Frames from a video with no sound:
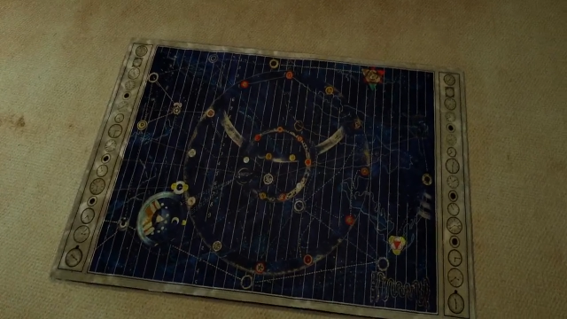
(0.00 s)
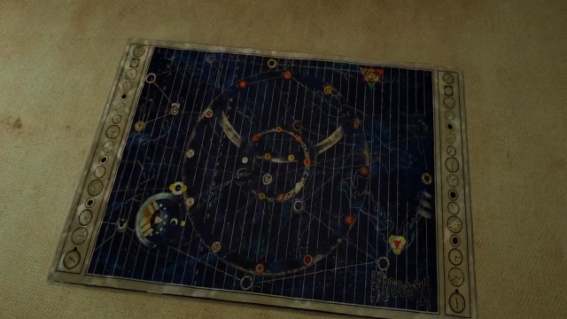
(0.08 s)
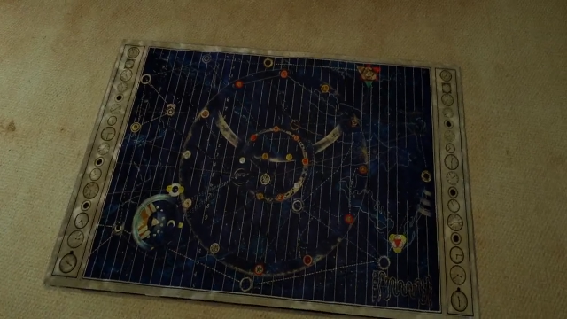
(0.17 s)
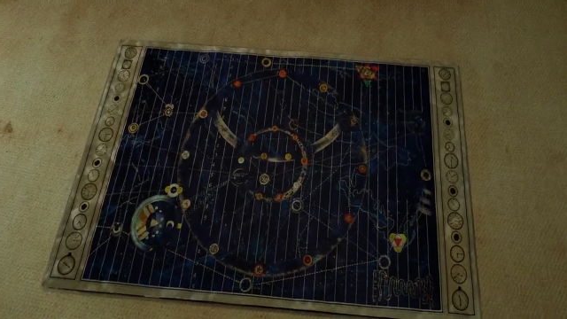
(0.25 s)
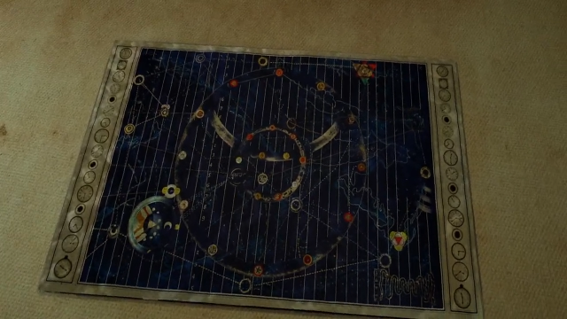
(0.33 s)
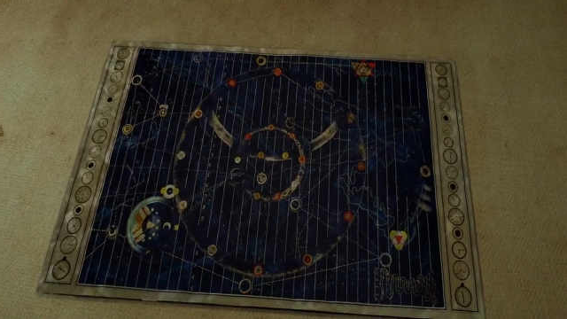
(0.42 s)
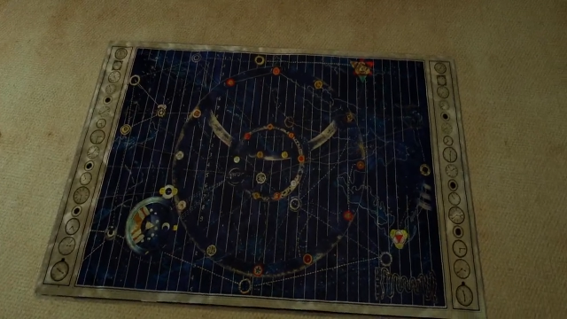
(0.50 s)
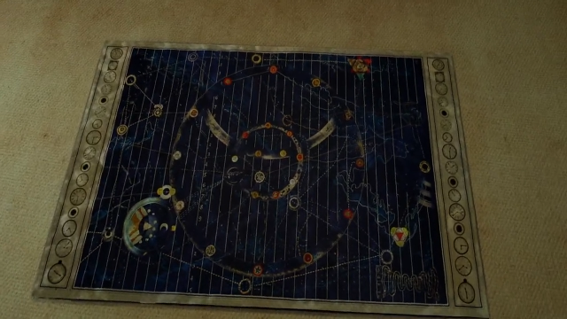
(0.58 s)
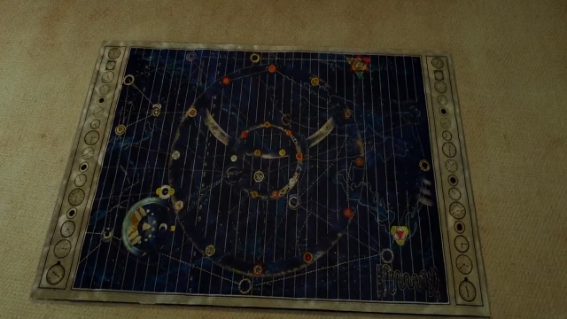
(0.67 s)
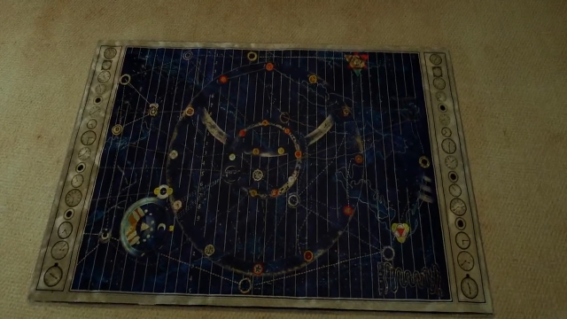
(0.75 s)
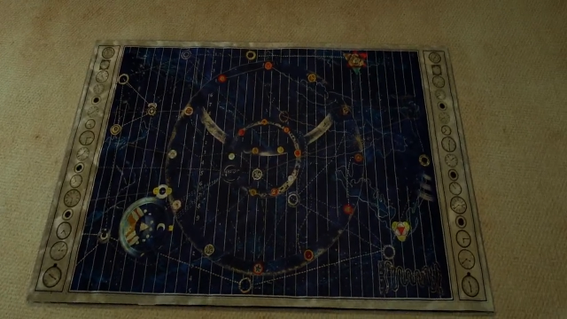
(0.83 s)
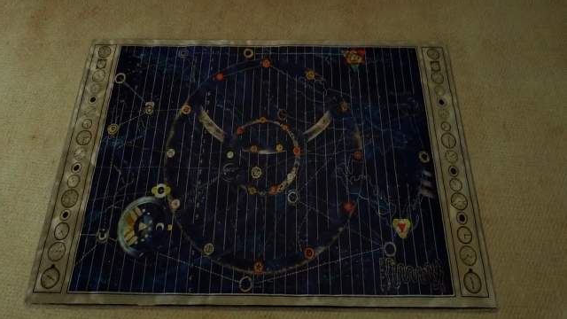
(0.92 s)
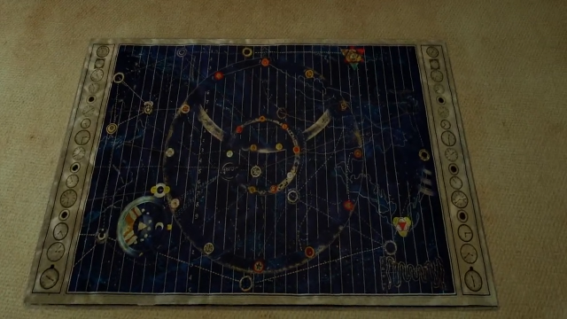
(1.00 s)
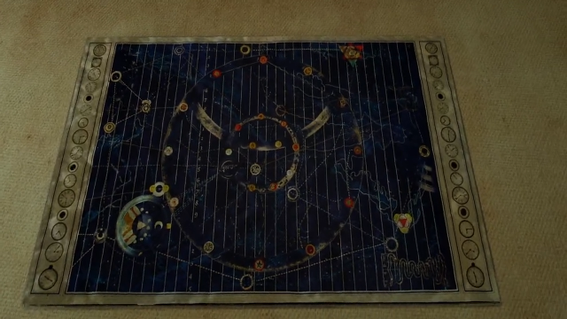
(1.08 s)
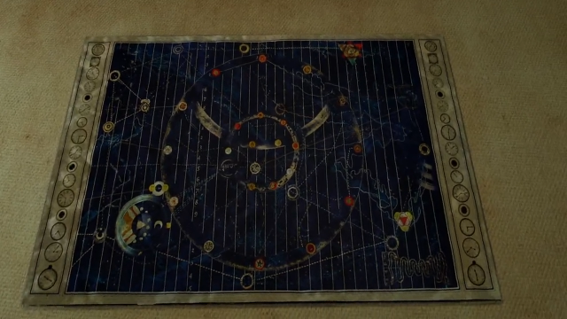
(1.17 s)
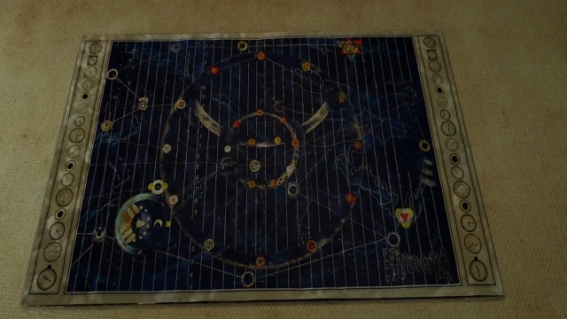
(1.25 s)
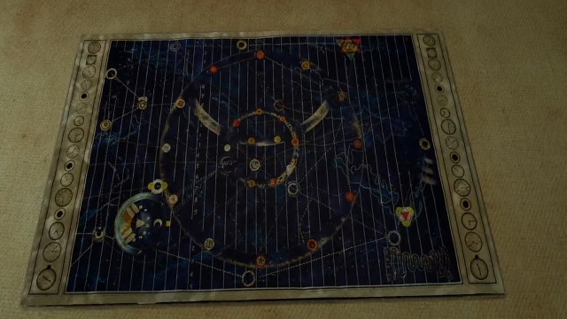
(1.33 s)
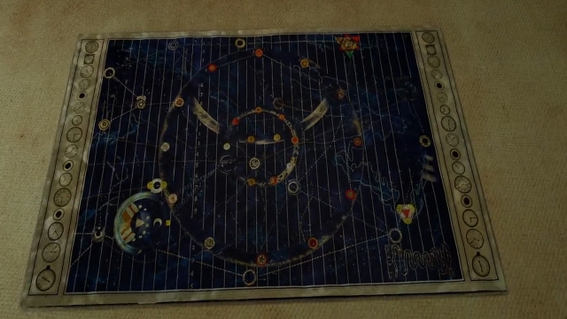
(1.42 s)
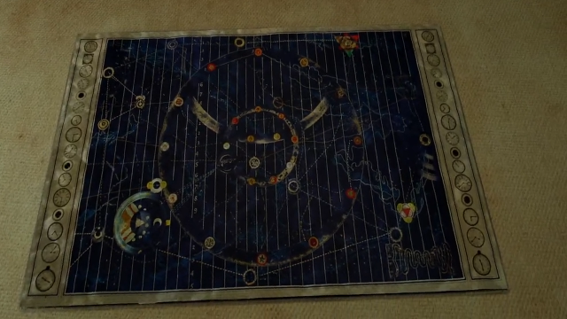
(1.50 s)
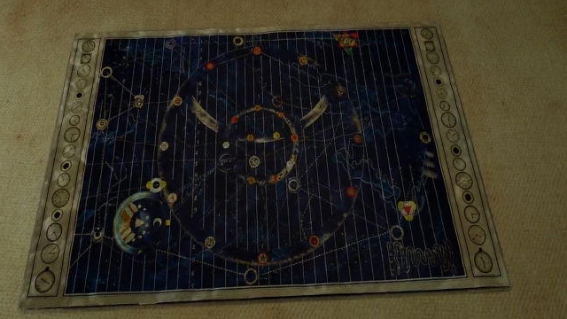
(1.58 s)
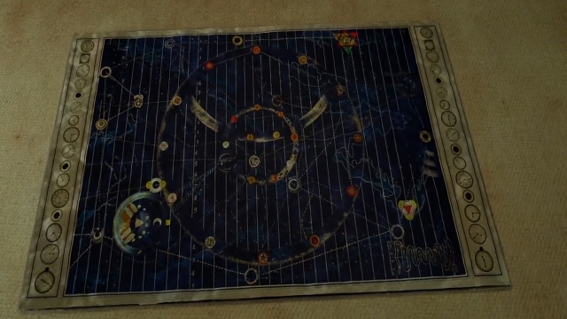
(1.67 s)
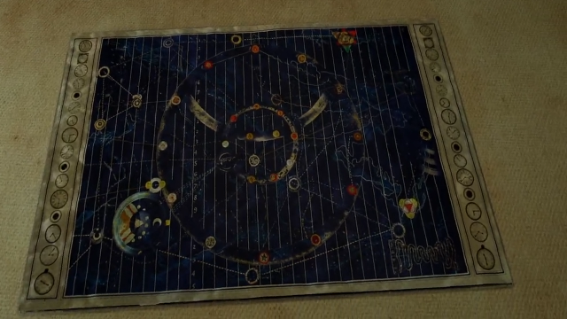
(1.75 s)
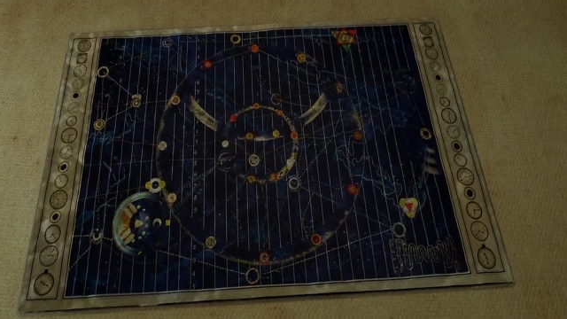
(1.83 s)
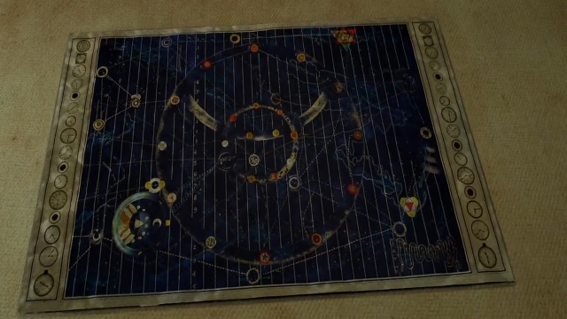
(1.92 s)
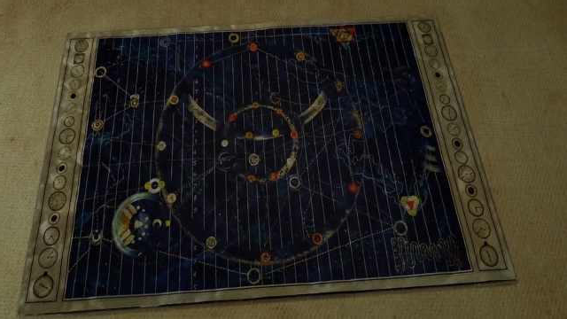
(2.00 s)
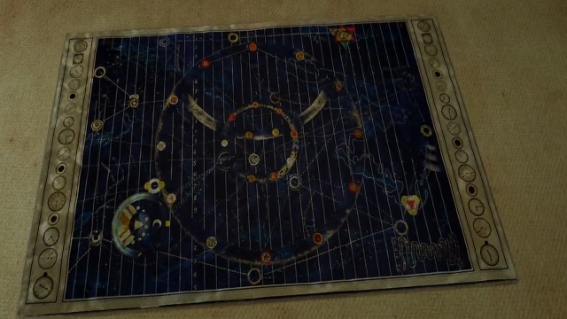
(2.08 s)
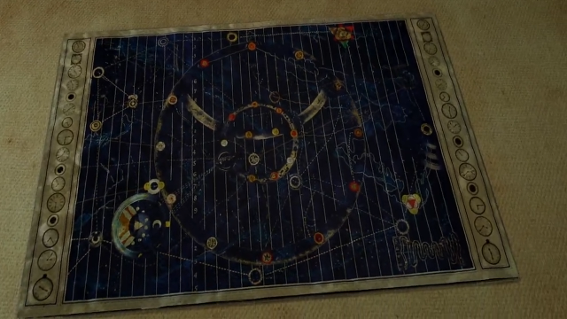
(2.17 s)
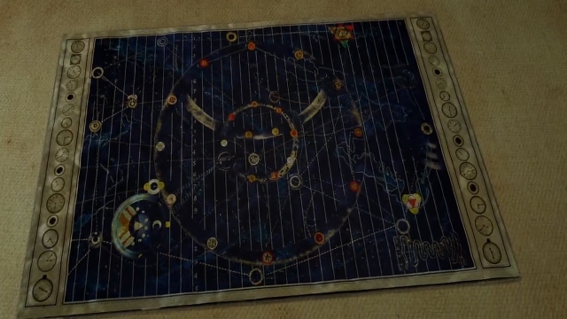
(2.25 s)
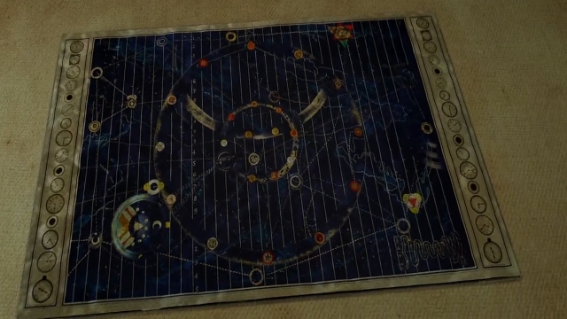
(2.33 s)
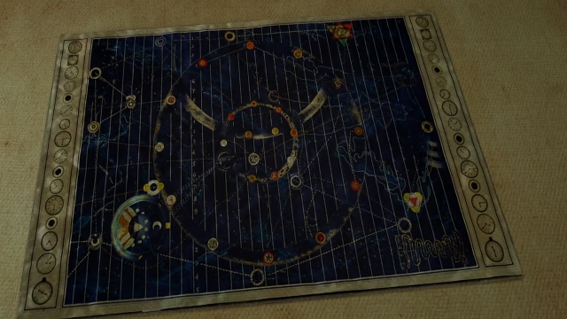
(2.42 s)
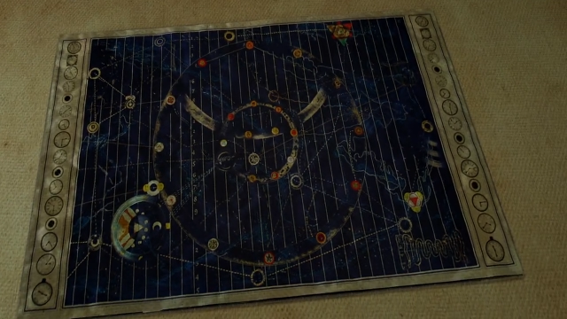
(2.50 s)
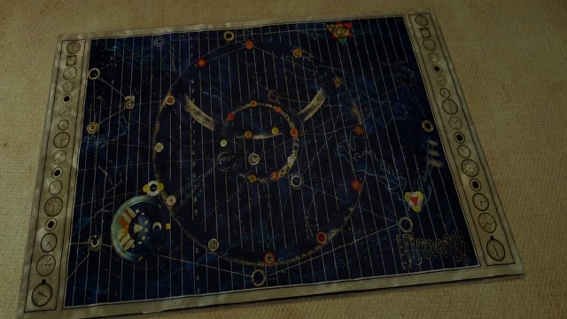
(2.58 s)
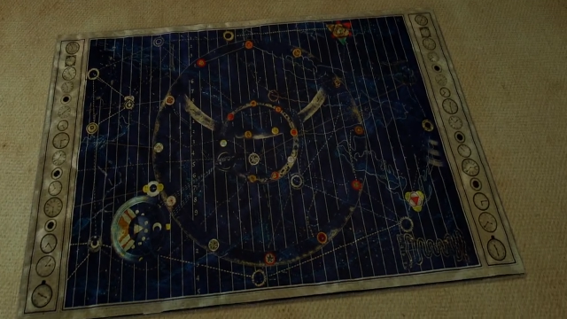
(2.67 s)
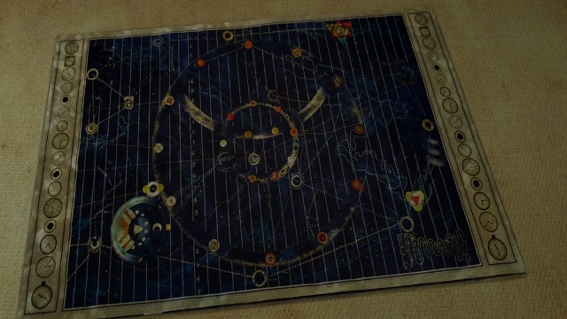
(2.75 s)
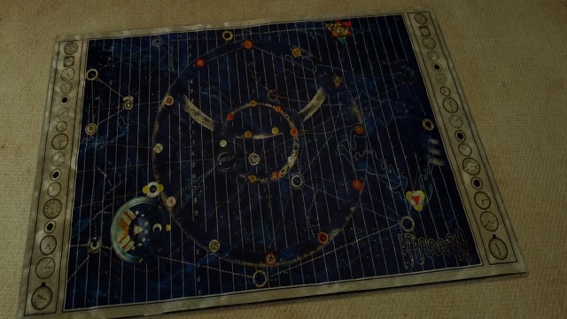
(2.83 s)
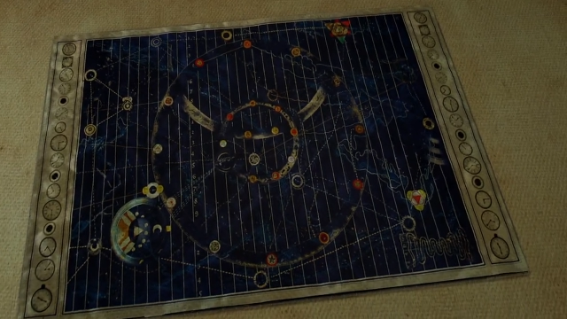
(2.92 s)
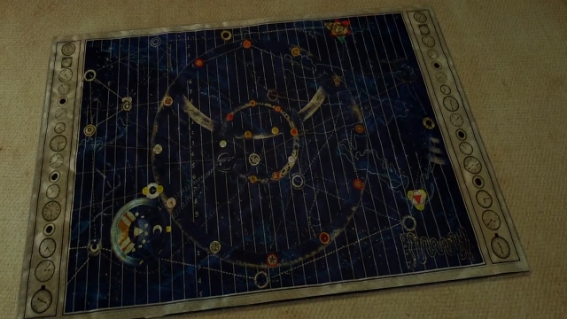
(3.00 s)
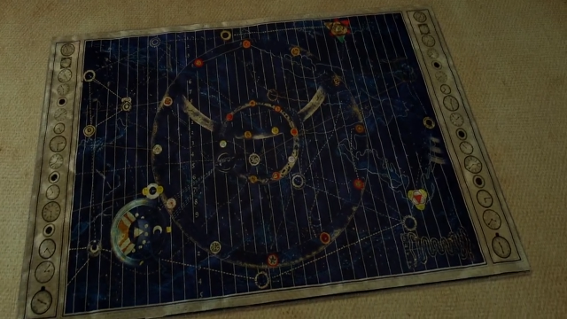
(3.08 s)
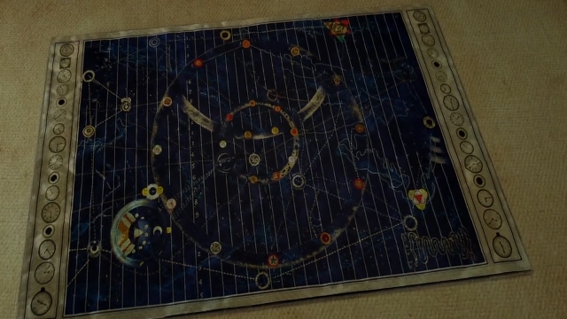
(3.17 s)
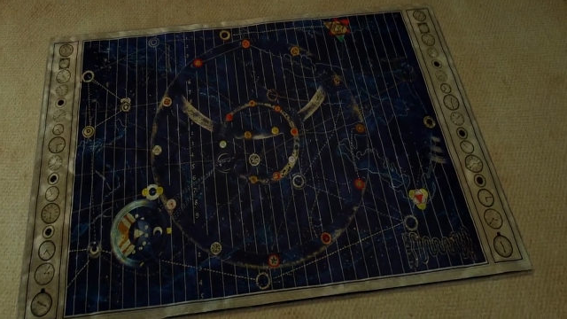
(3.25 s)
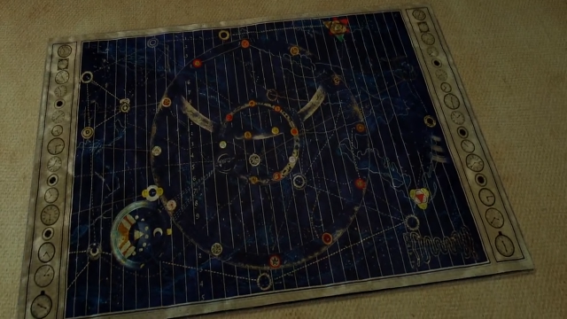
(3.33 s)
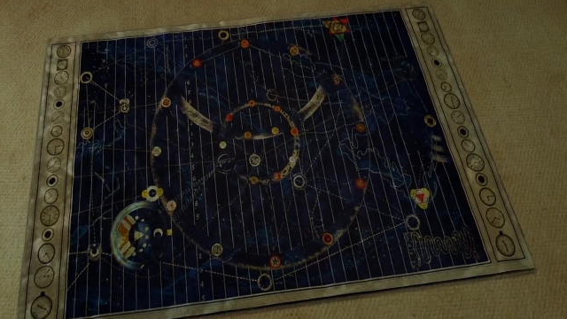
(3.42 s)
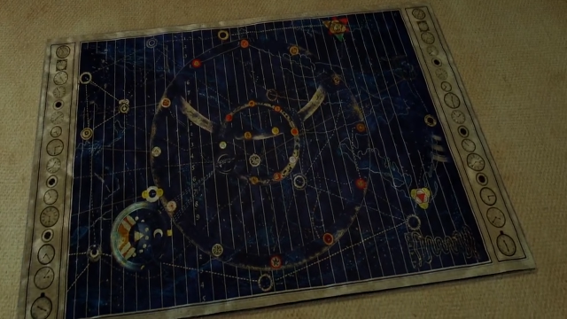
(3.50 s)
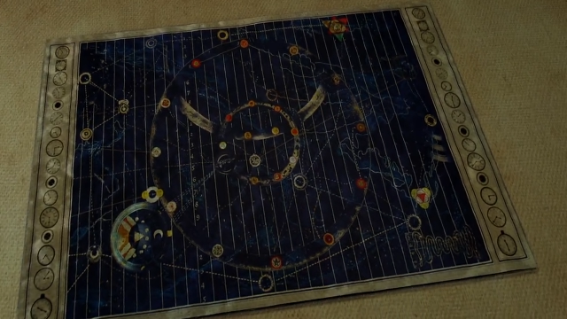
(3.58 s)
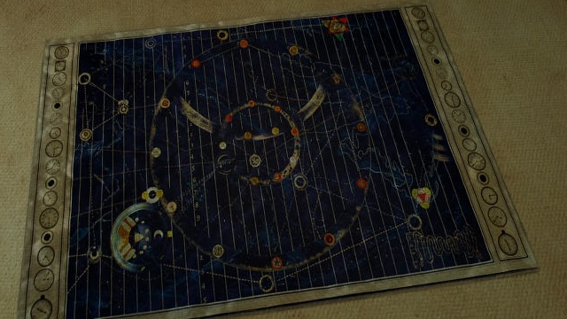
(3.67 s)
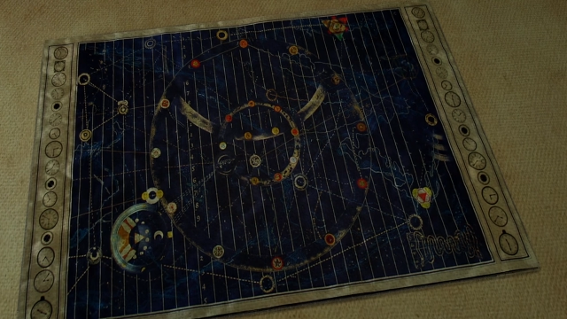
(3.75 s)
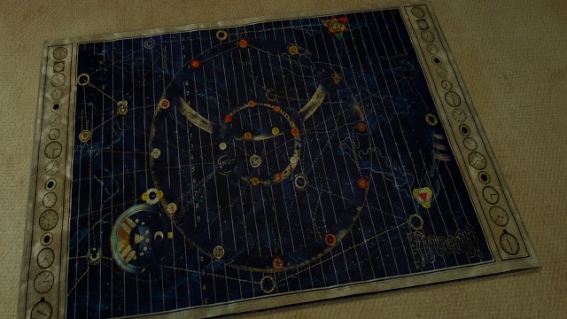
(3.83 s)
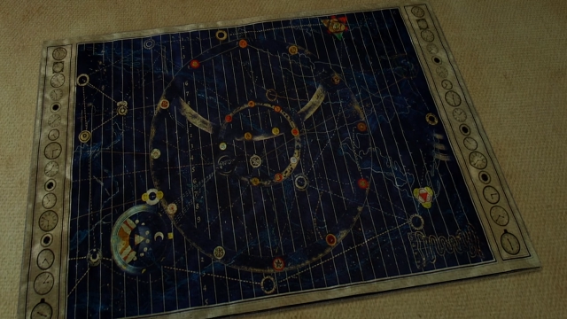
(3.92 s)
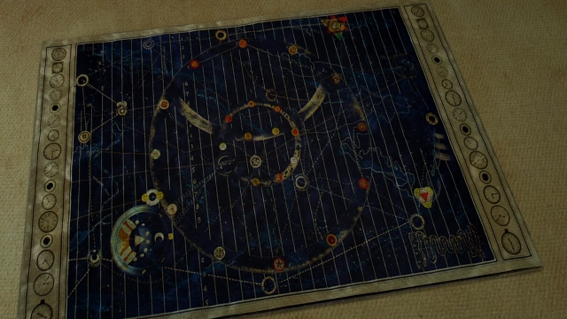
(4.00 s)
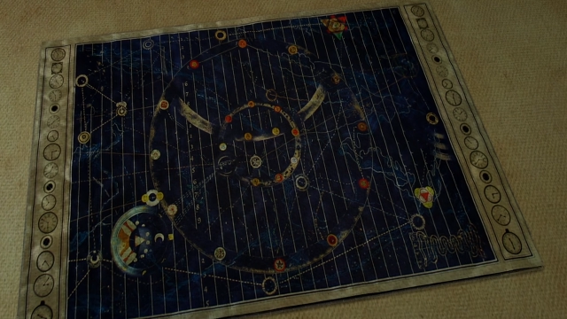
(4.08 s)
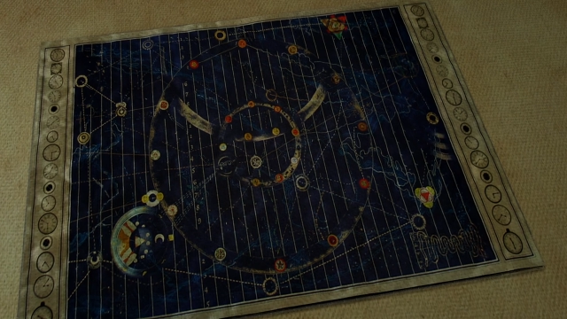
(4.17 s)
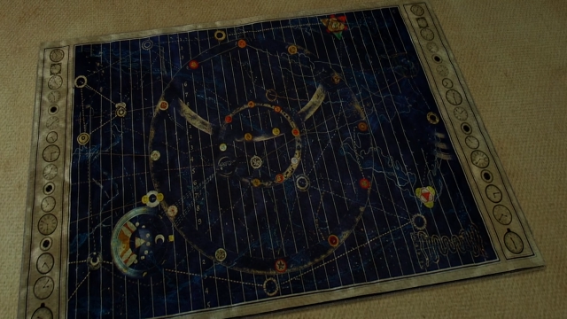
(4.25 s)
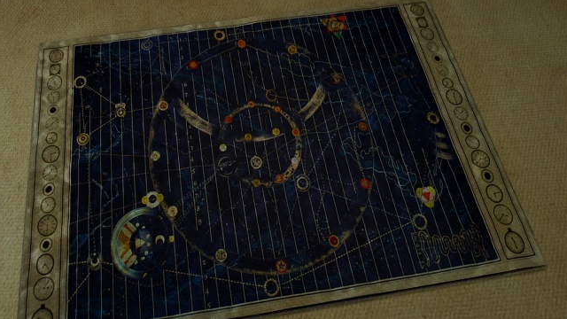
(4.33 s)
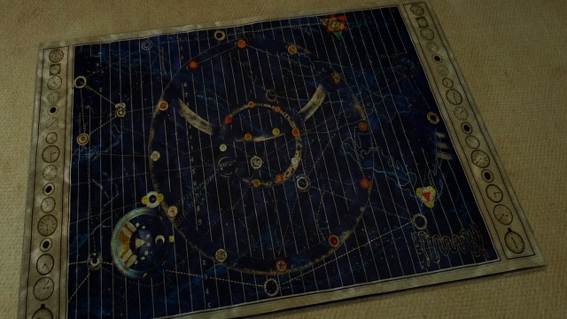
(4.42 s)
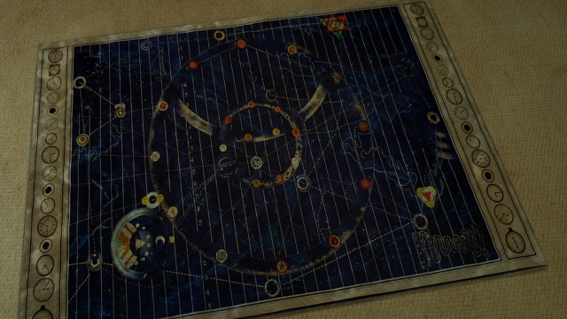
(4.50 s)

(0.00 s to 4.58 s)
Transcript: No face is visible, so there are no lips to read.